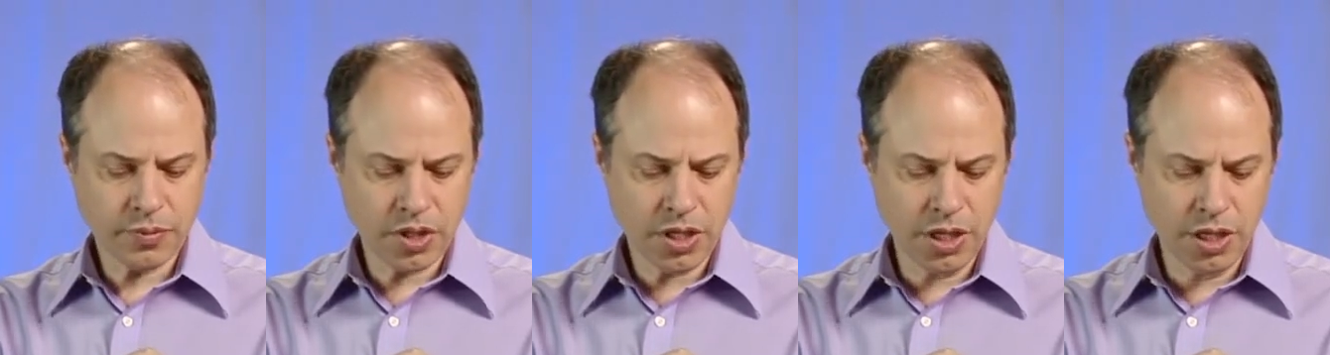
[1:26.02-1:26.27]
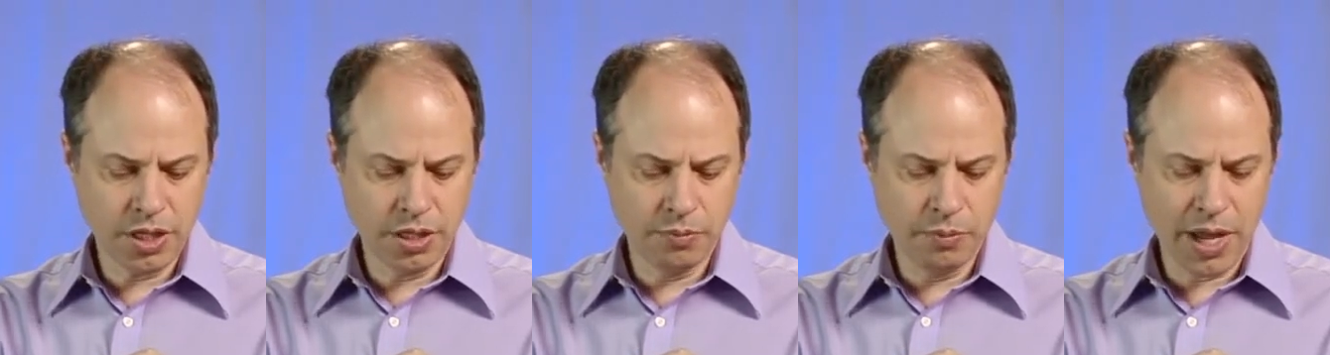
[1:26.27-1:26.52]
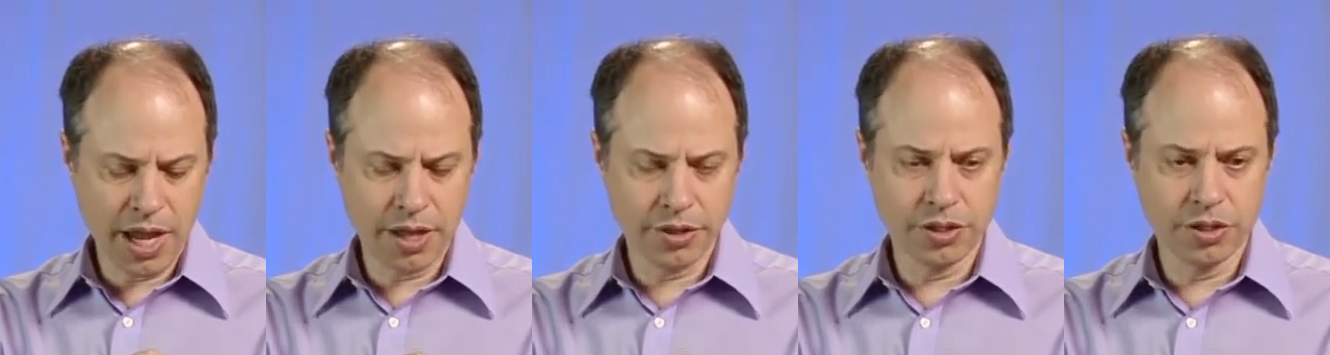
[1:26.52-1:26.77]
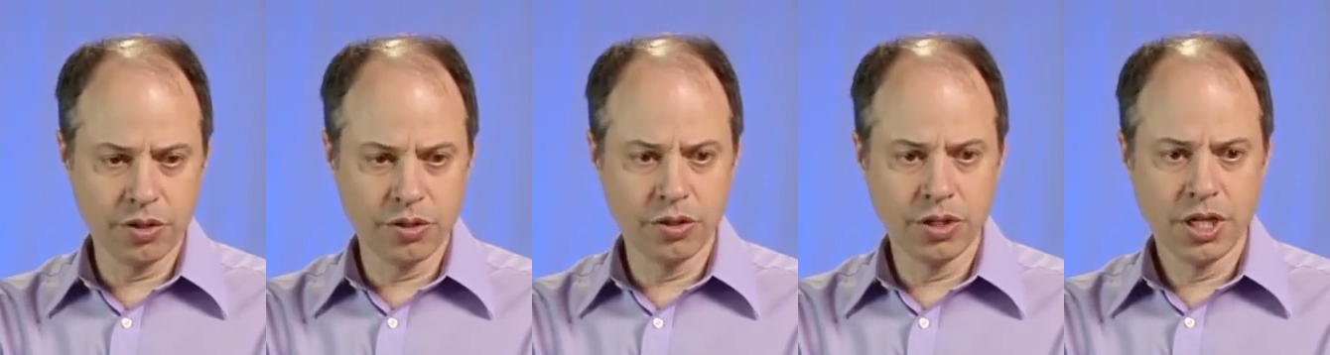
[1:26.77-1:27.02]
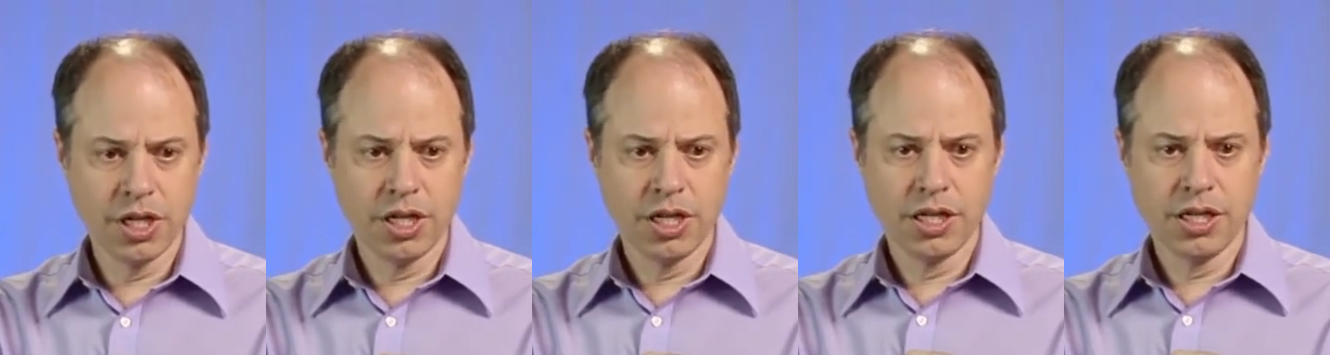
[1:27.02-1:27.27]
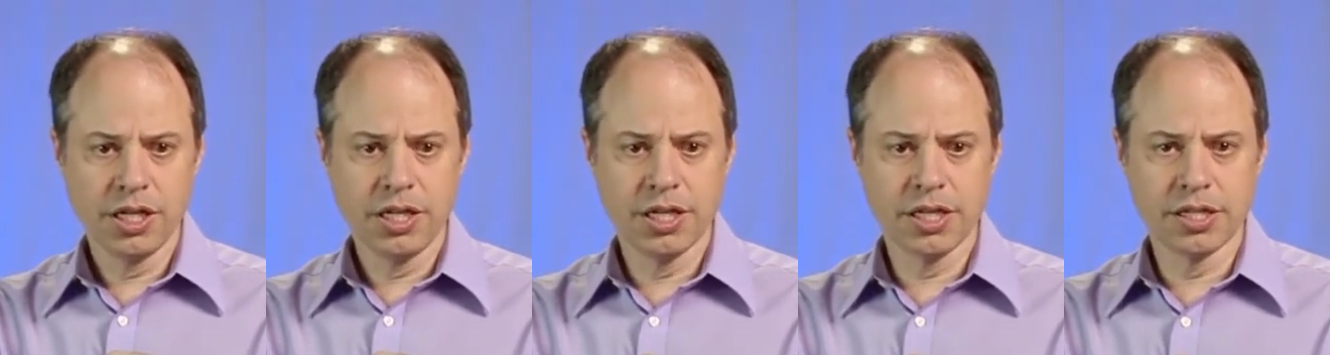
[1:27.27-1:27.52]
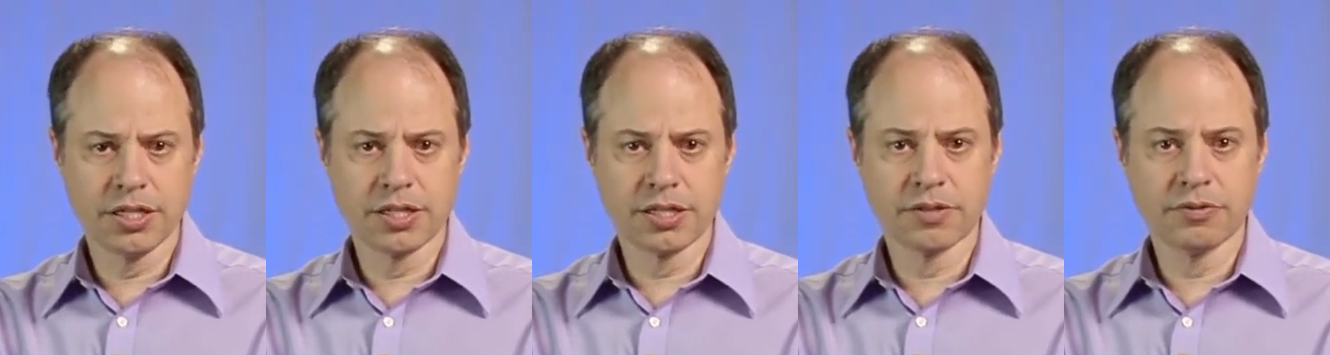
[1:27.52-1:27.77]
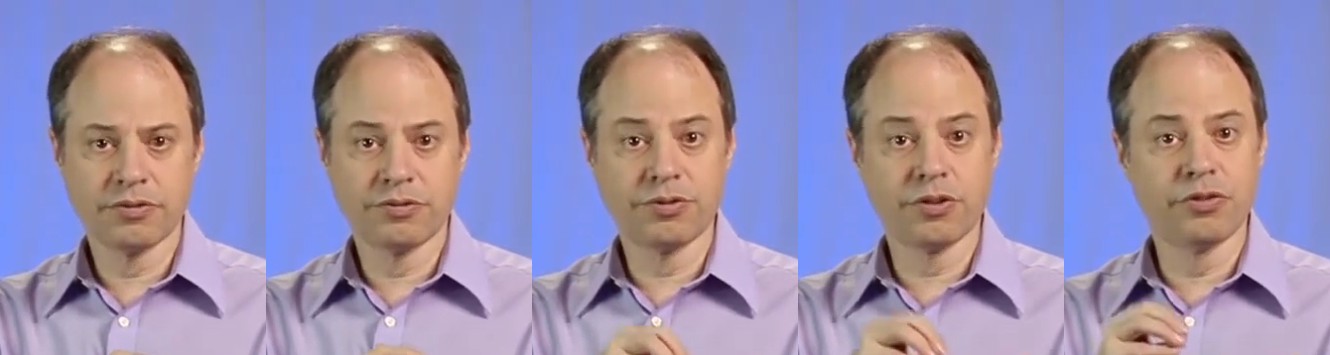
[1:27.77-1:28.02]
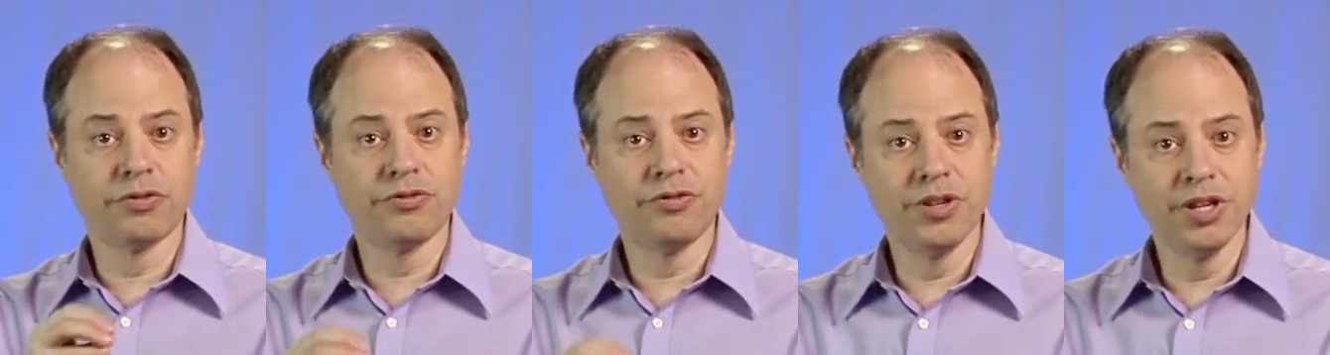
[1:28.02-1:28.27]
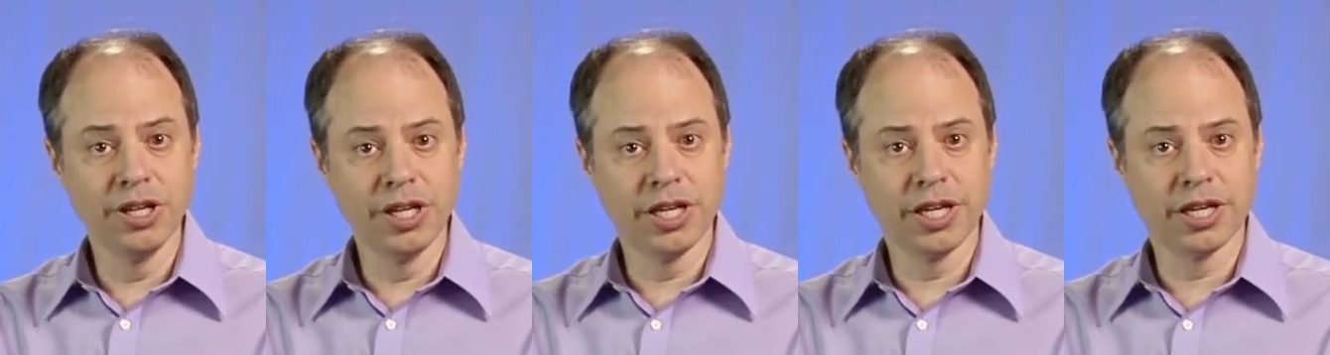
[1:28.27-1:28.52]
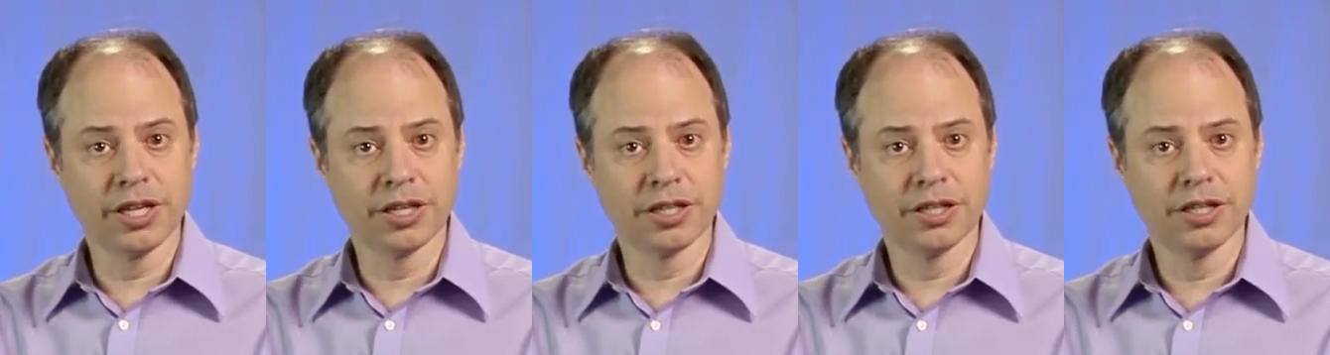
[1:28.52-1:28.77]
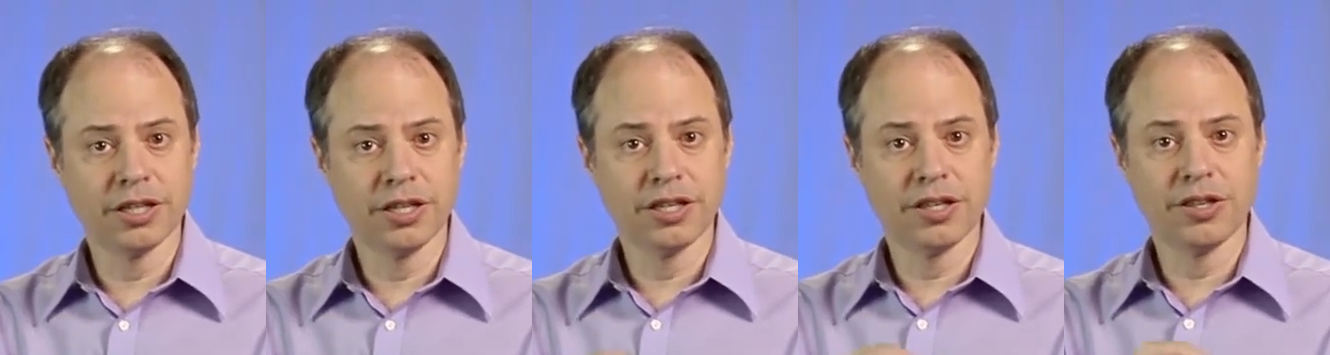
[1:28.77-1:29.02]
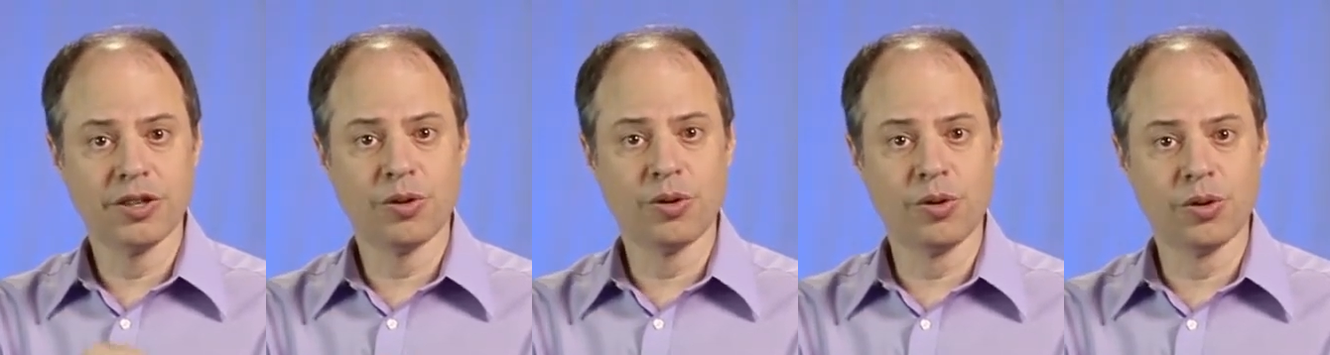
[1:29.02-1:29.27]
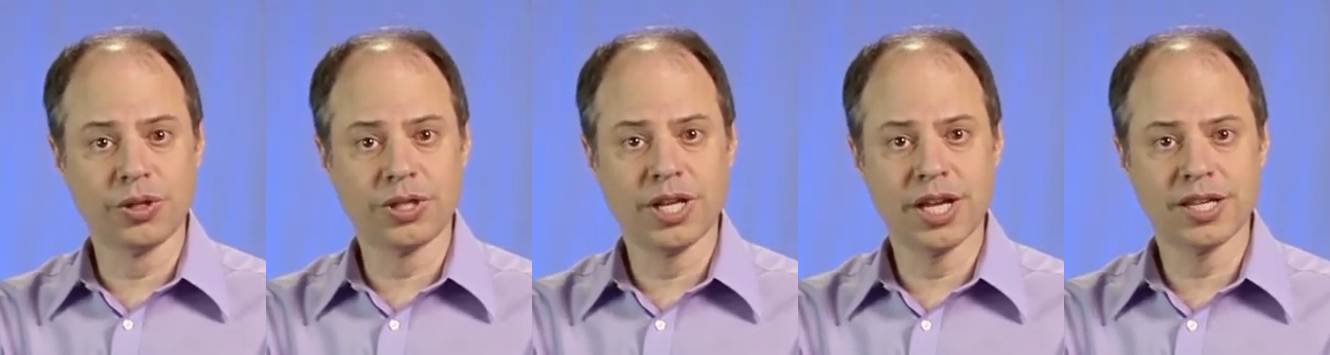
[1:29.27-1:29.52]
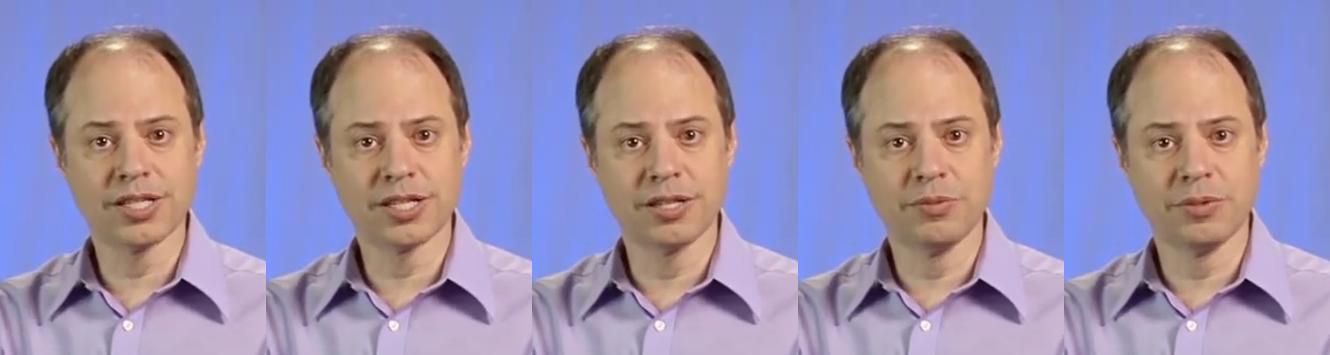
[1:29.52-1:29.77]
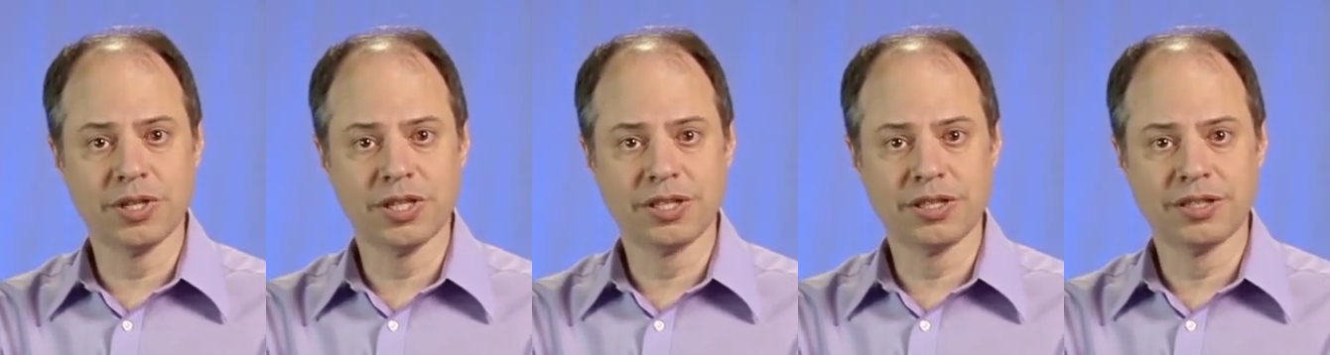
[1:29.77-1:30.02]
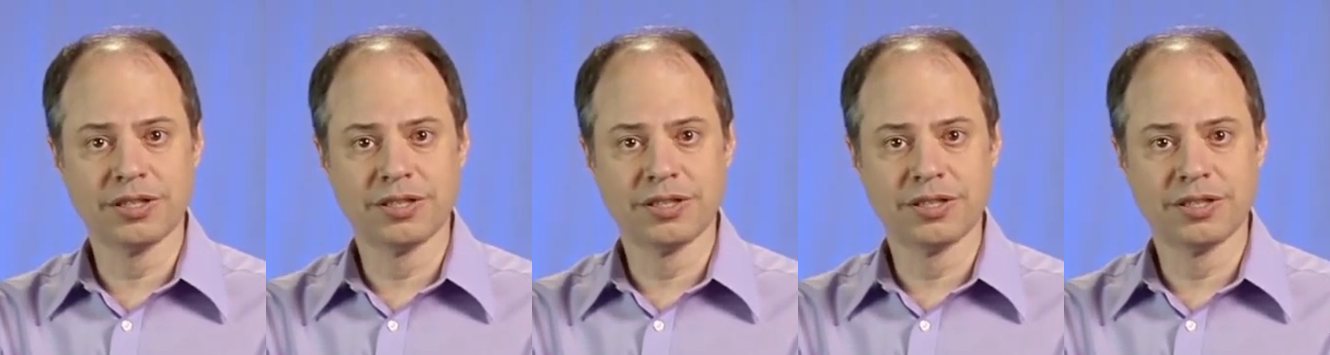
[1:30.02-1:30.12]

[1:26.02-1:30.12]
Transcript: in Matthew is fulfilling the Old Testament.